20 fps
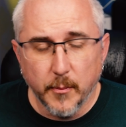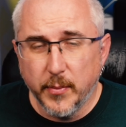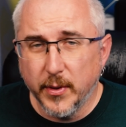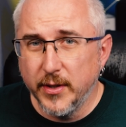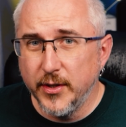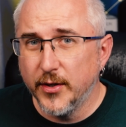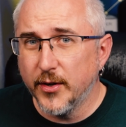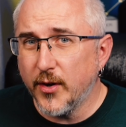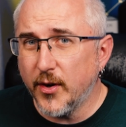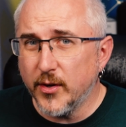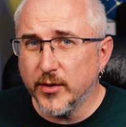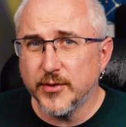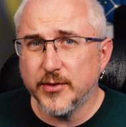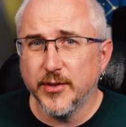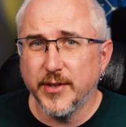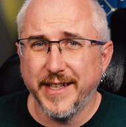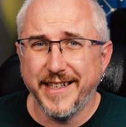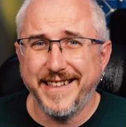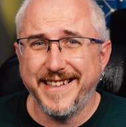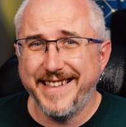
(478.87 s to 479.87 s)
But you're also
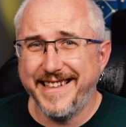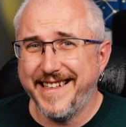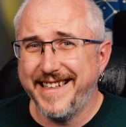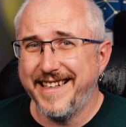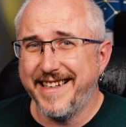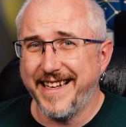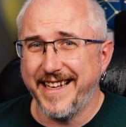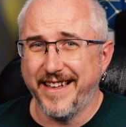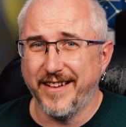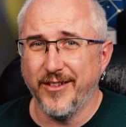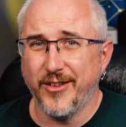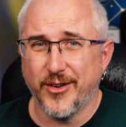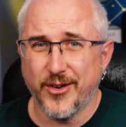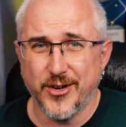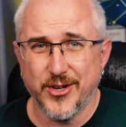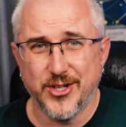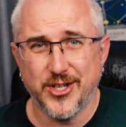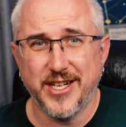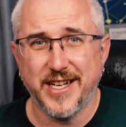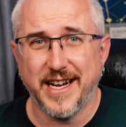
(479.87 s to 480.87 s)
going to need a
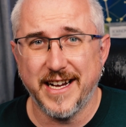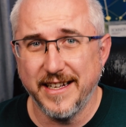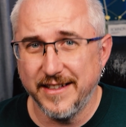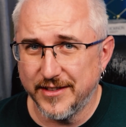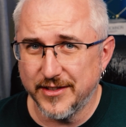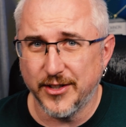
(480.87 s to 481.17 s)
large guide